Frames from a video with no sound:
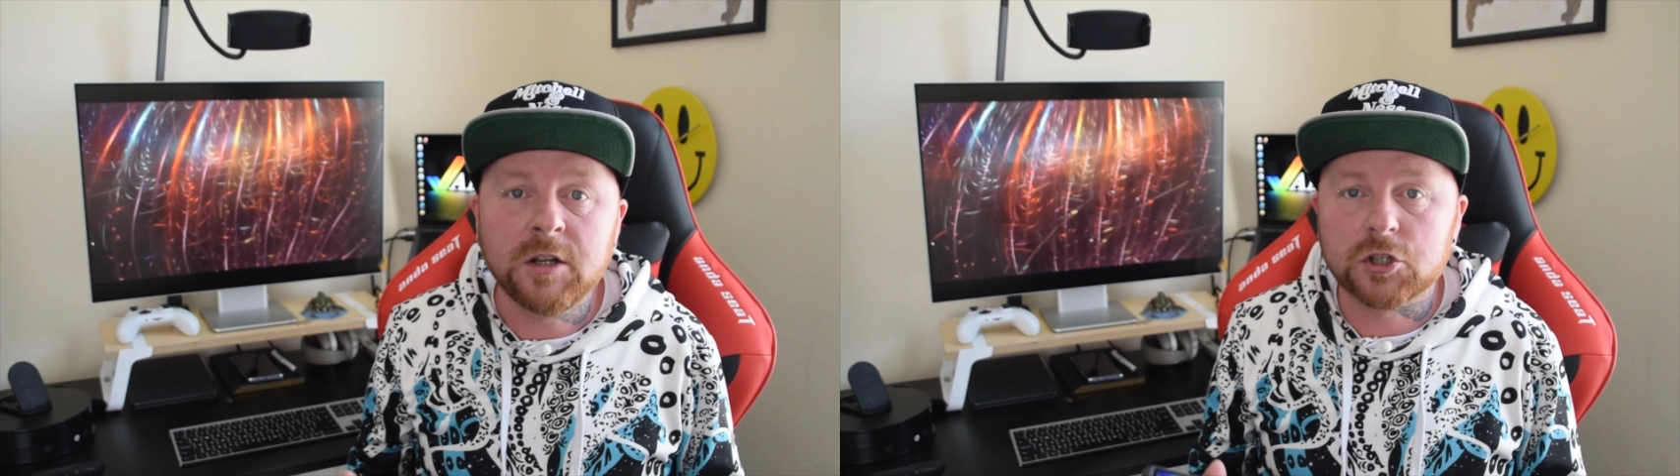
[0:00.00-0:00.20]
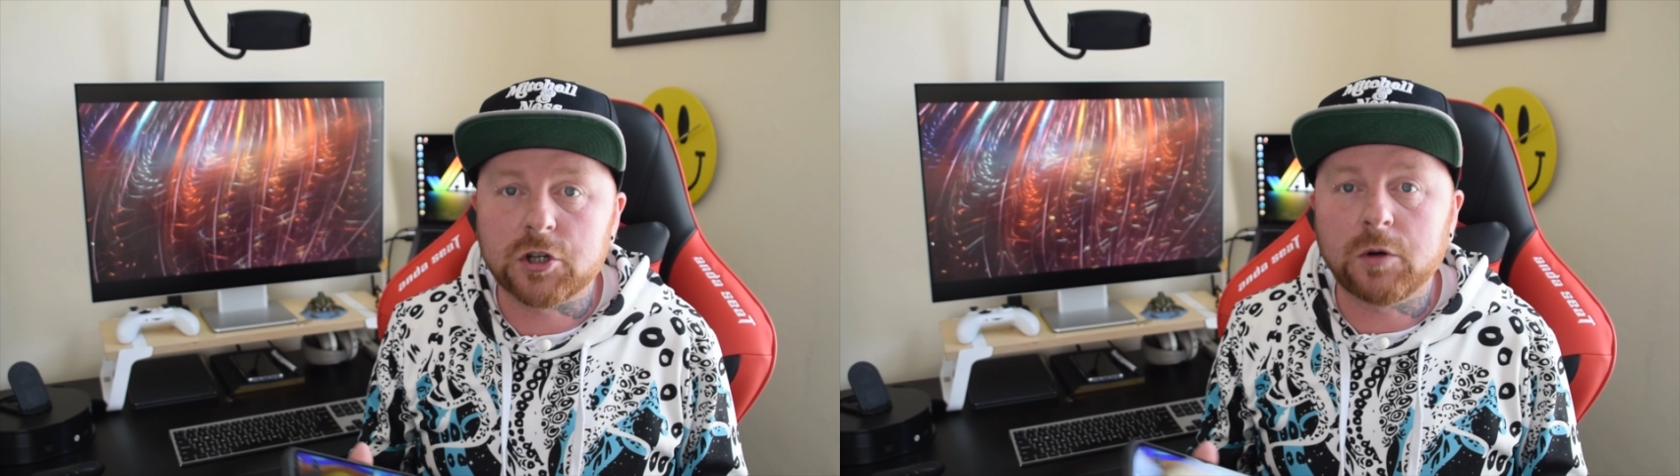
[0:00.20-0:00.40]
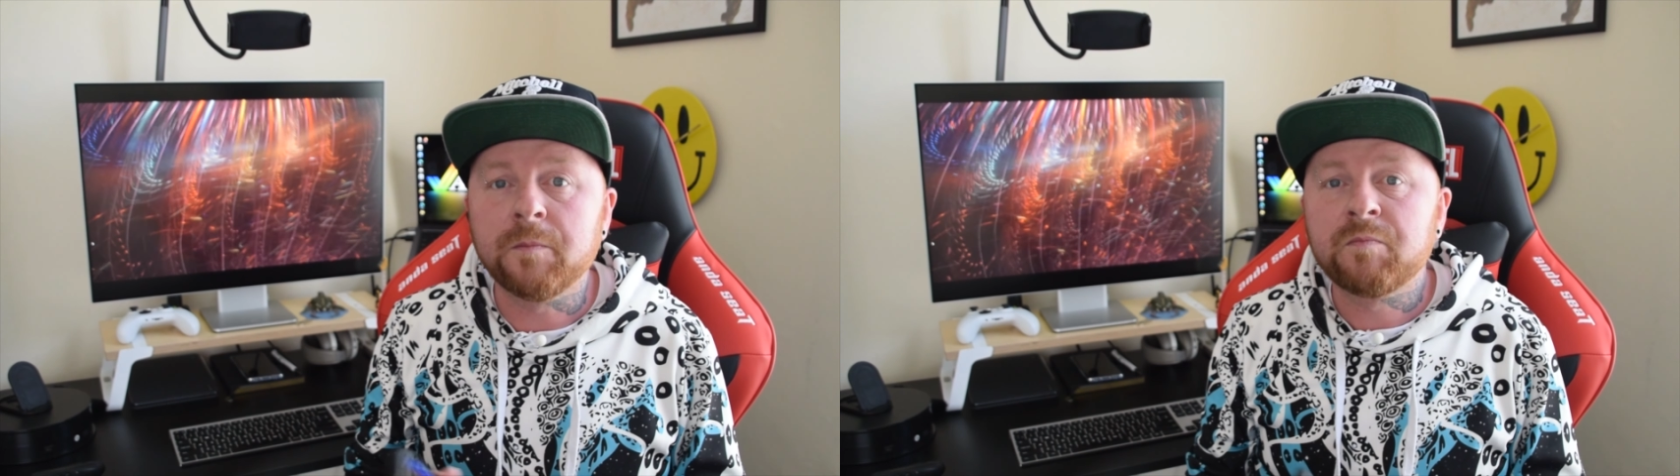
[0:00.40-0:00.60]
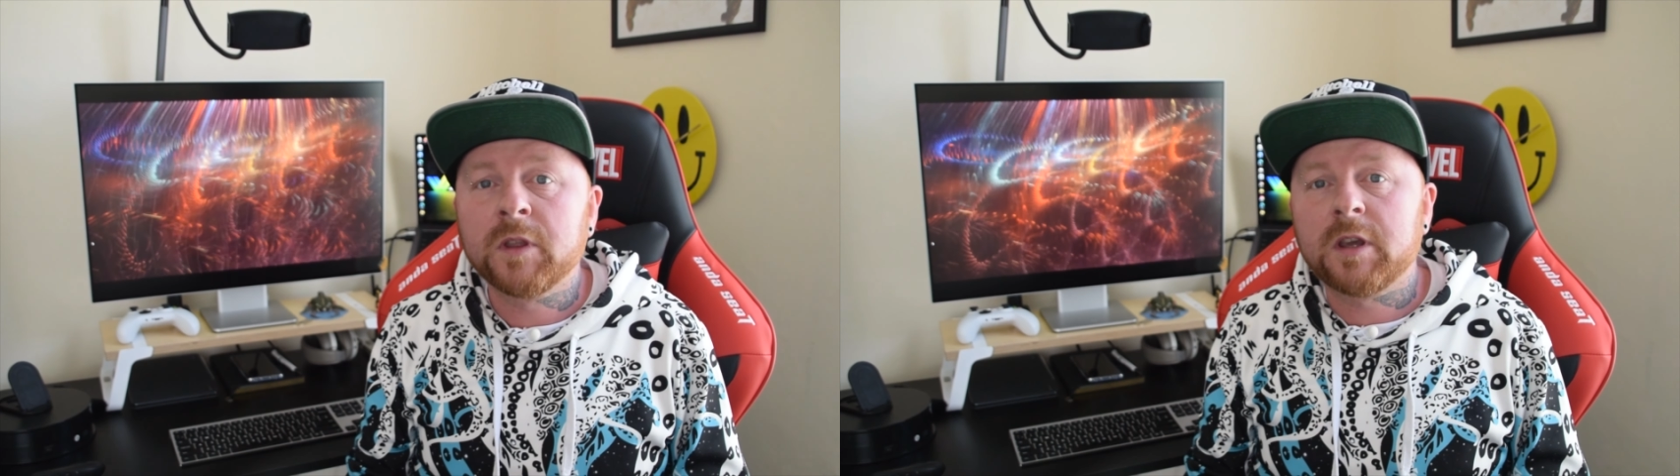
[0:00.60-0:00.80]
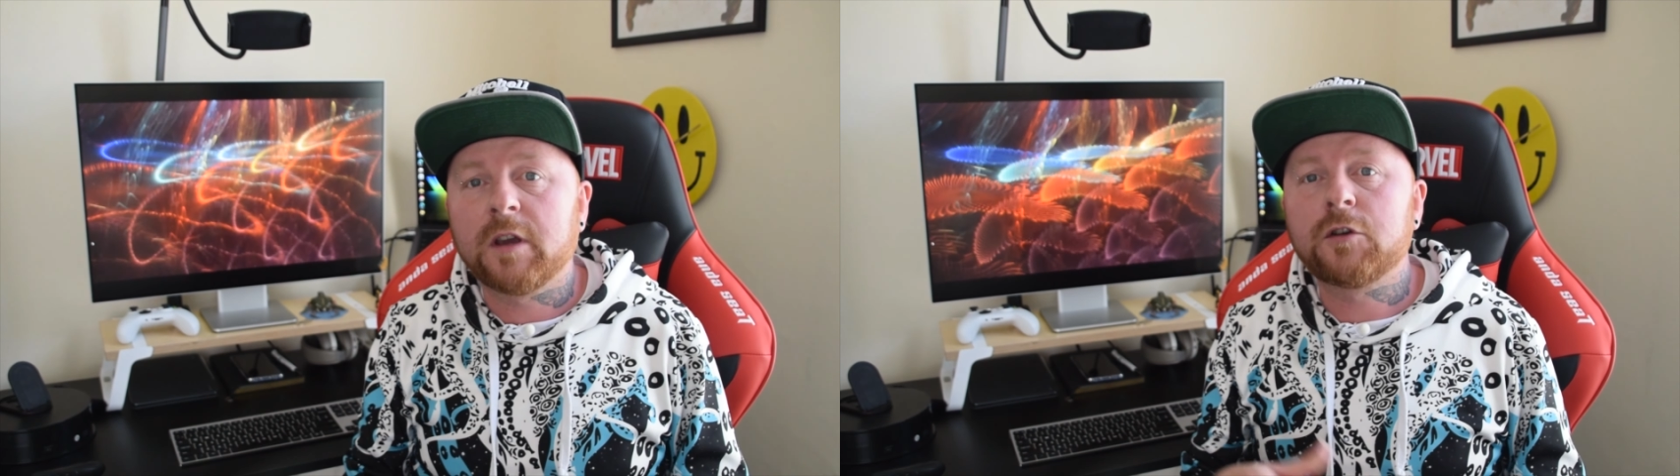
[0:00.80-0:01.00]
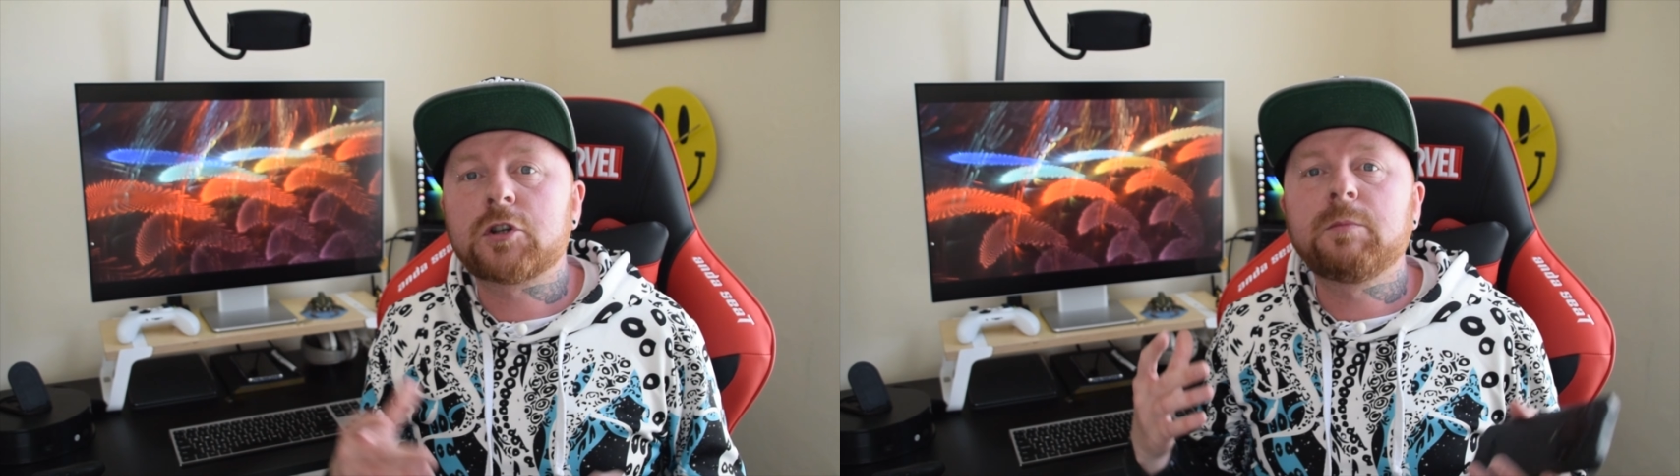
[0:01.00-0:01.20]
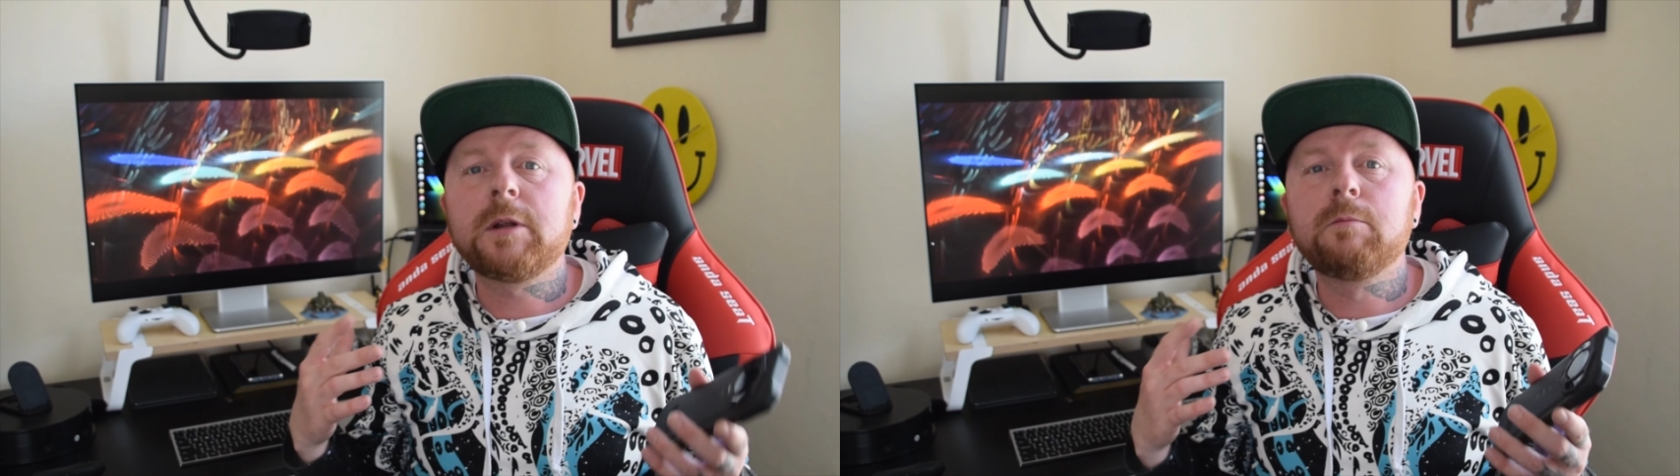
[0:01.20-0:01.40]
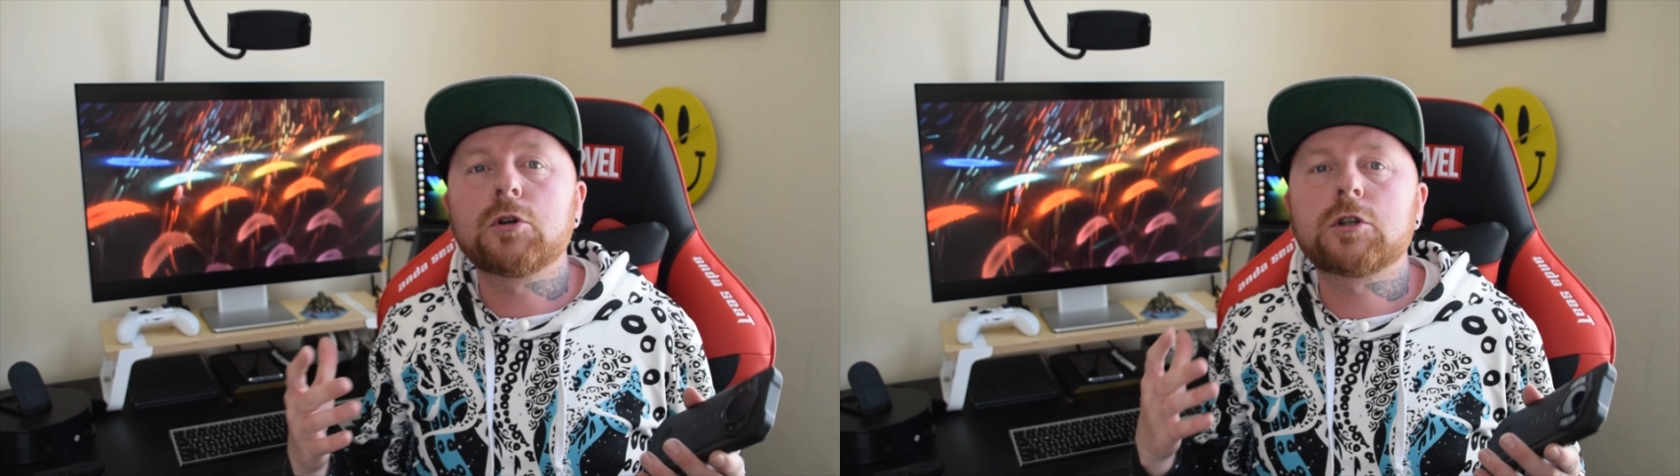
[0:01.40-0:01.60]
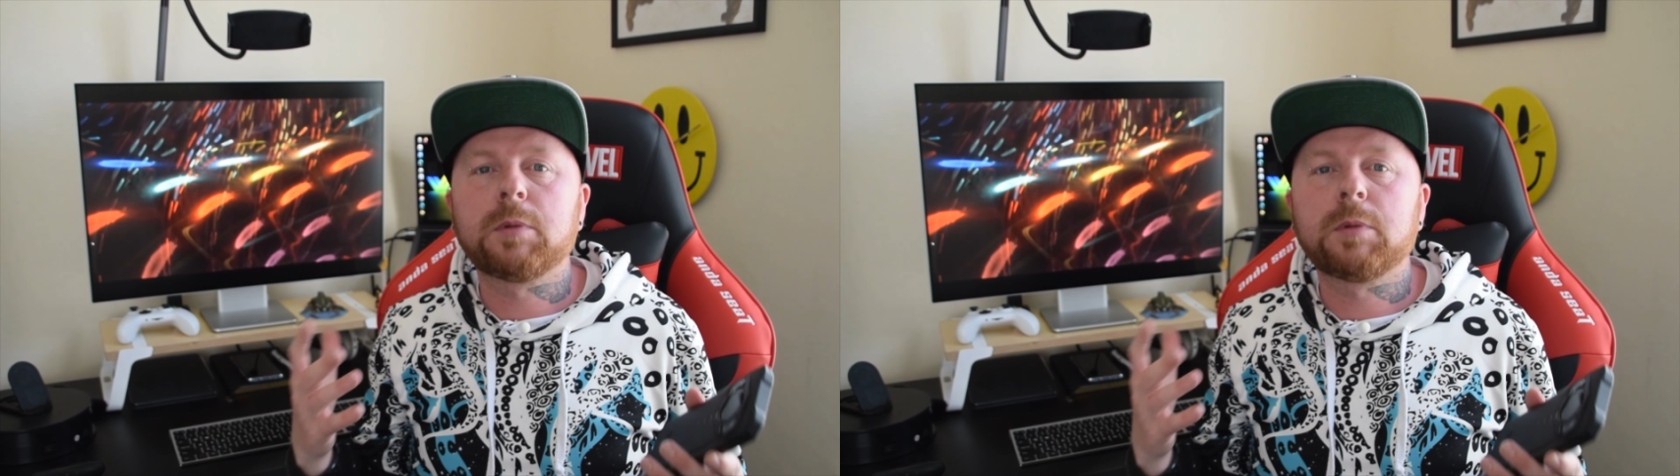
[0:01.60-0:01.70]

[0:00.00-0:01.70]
So, if you simply must